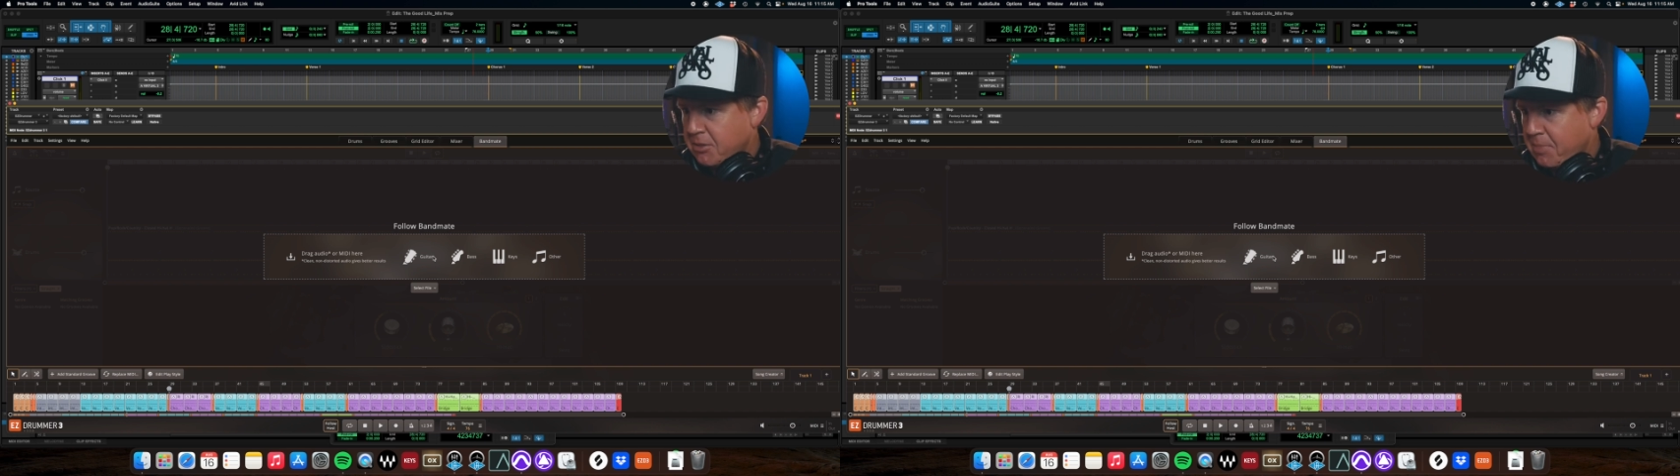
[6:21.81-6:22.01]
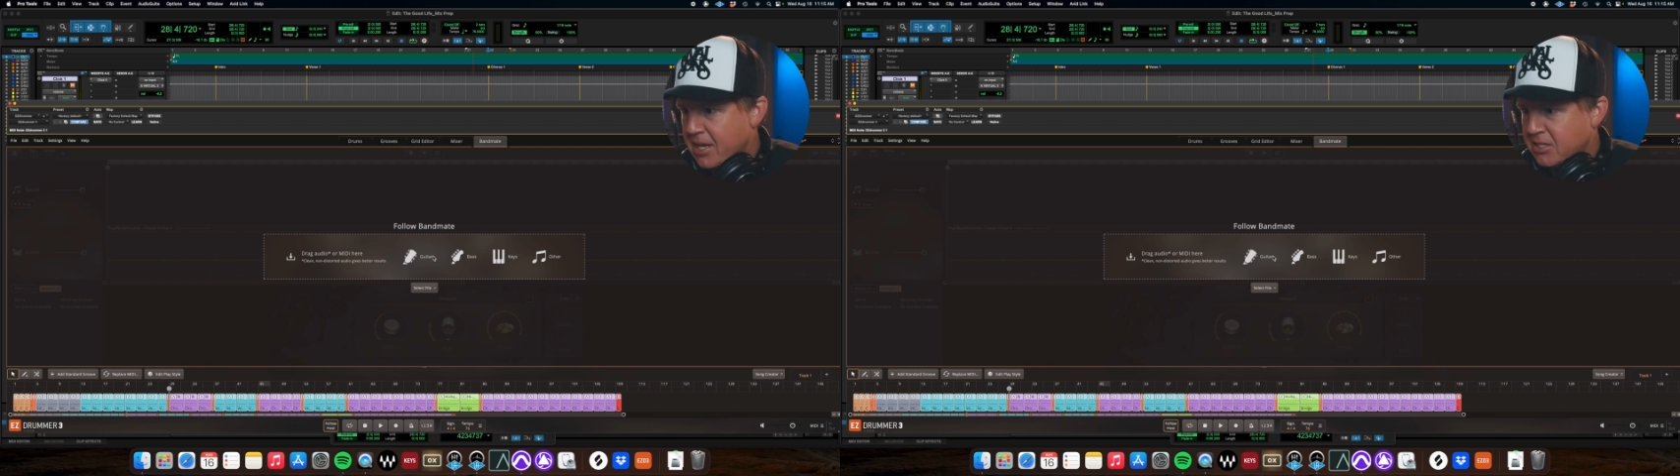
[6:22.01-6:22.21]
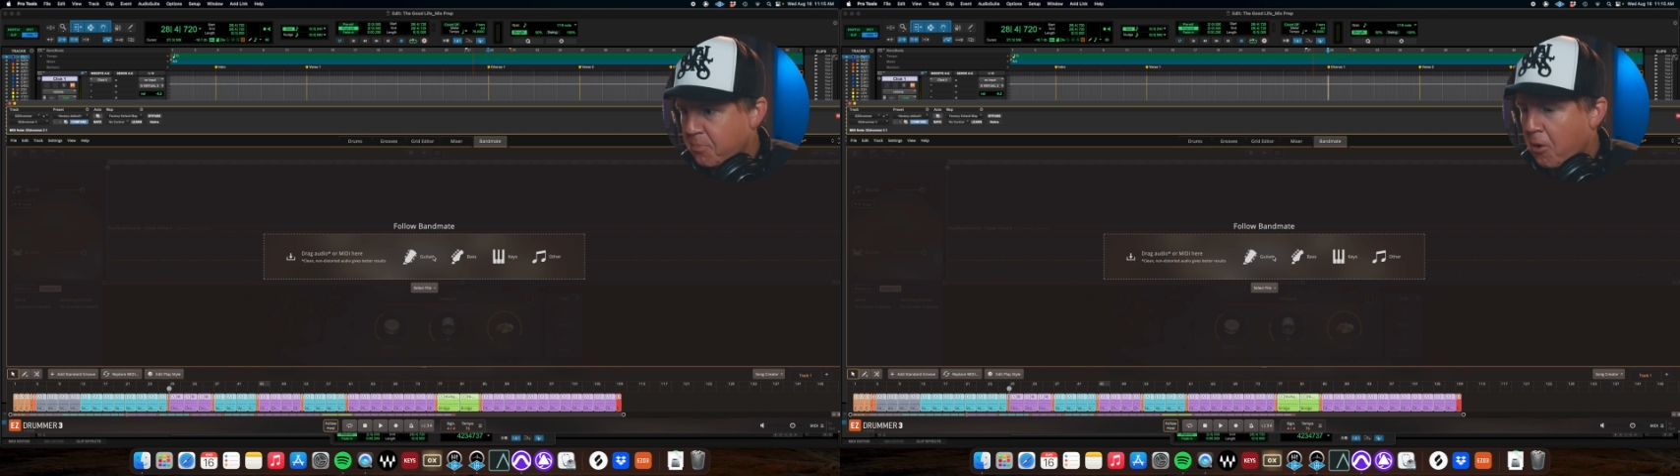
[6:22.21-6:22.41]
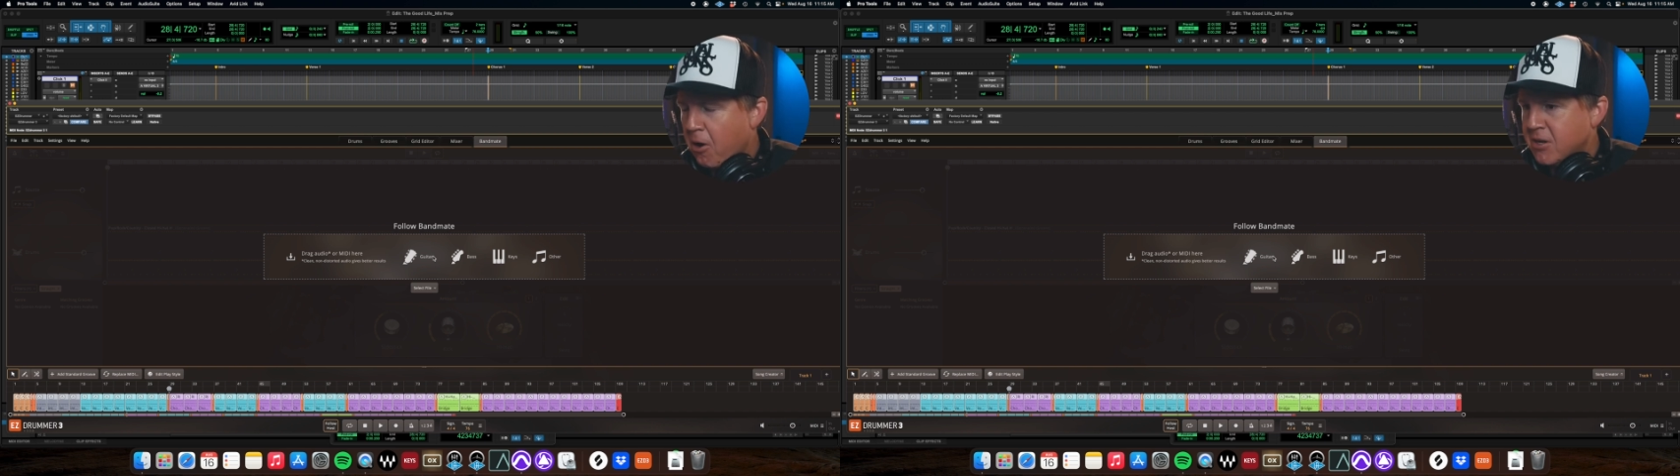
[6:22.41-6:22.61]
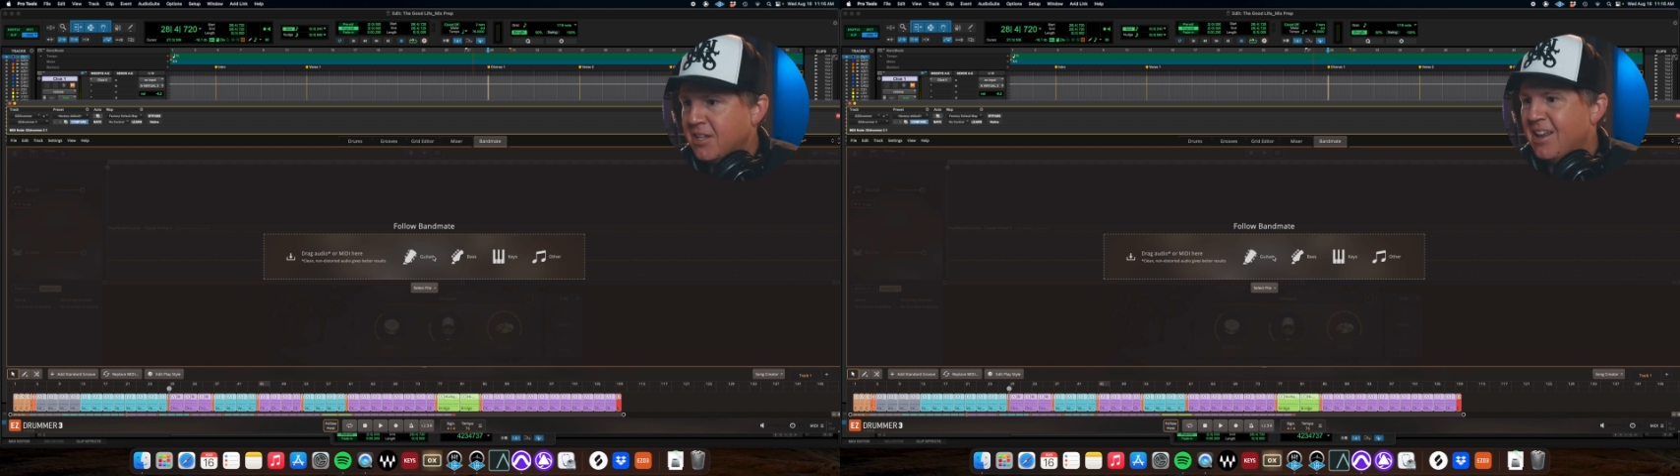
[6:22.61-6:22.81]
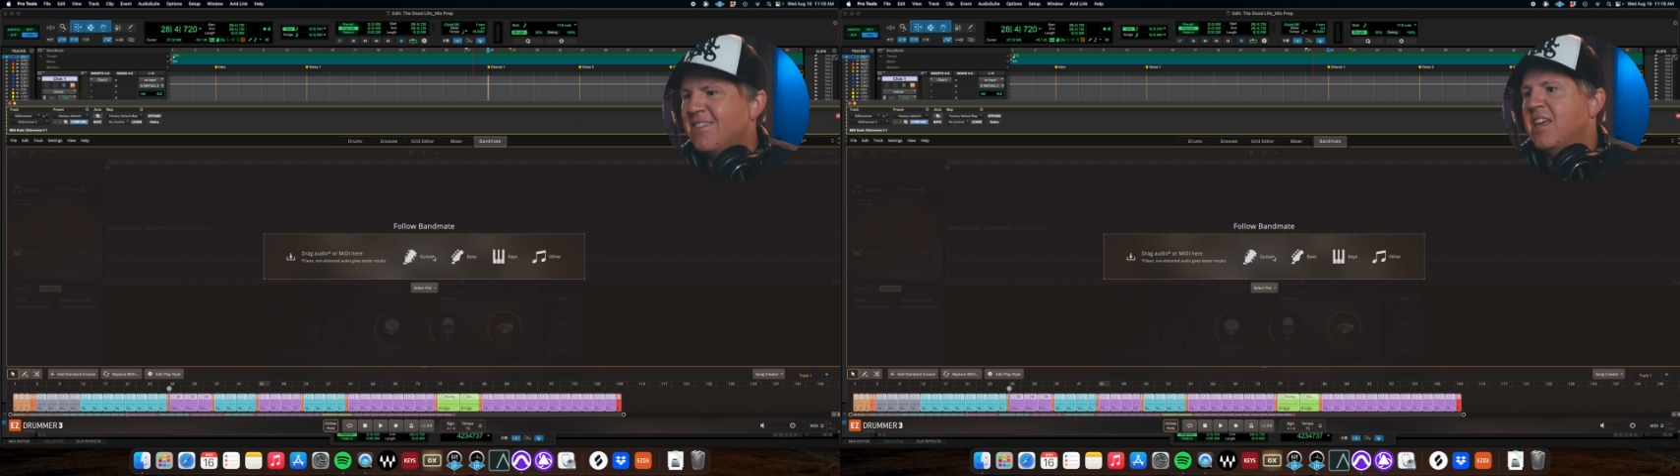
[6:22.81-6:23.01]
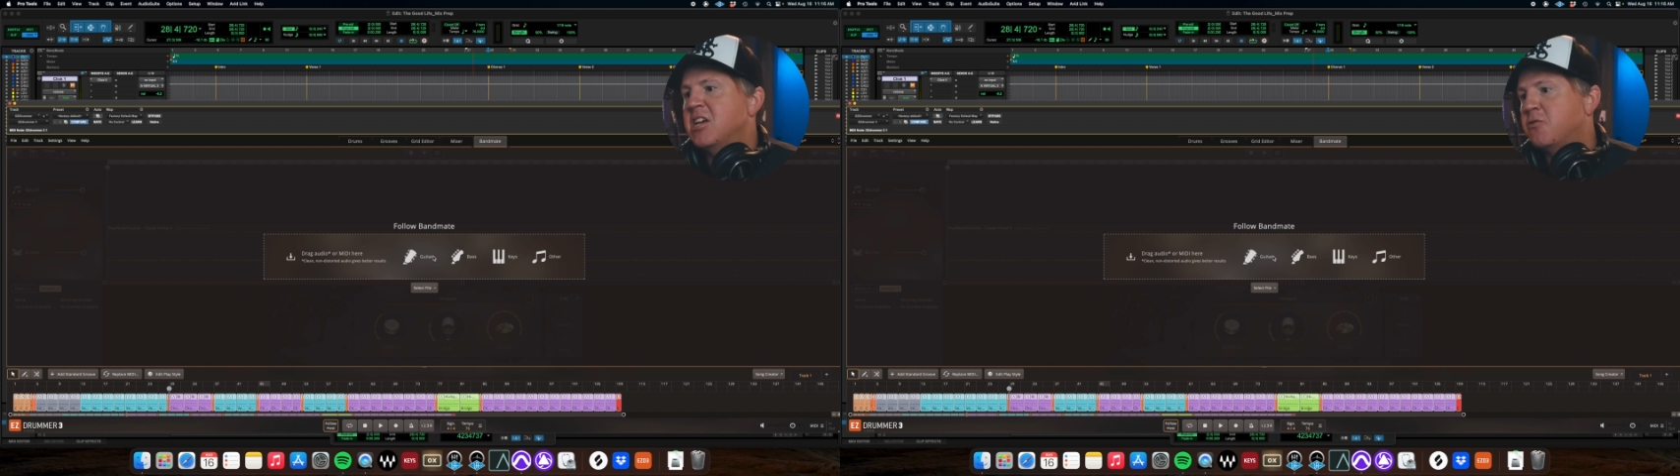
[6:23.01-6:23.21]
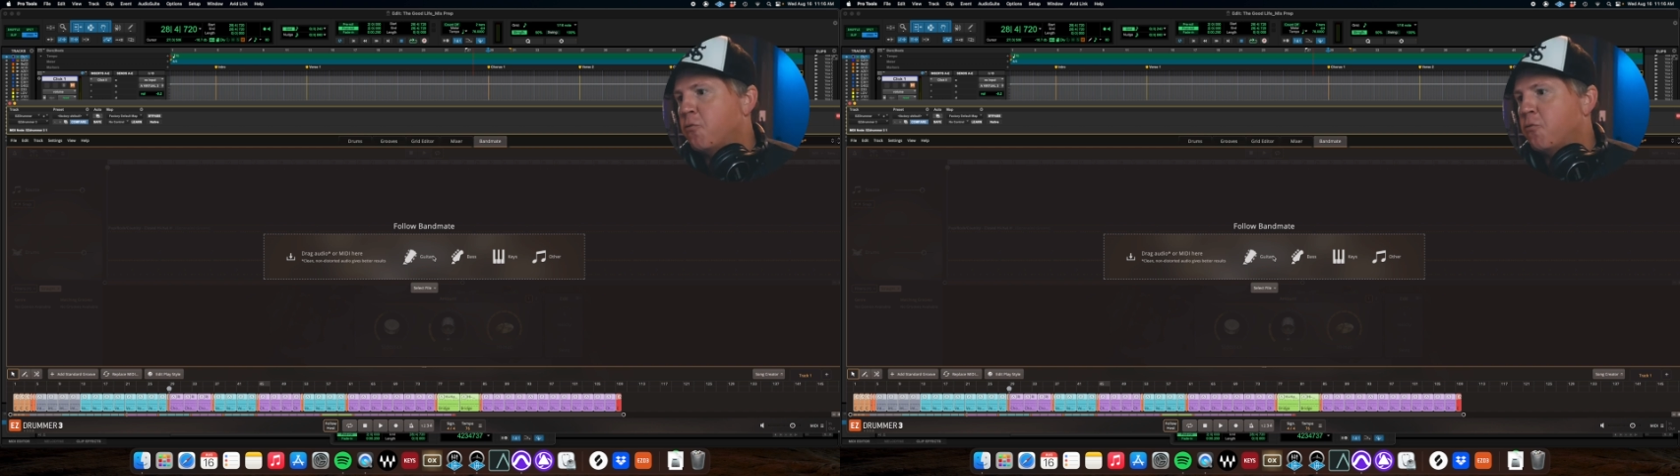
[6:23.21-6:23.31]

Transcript: the best parts that it thinks